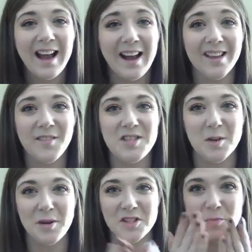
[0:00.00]
I love you
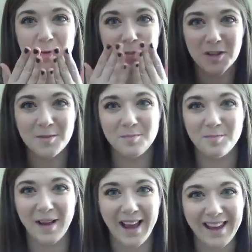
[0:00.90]
so much.
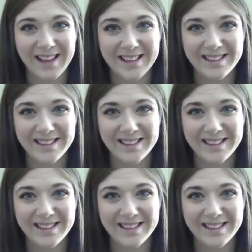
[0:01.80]
Bye.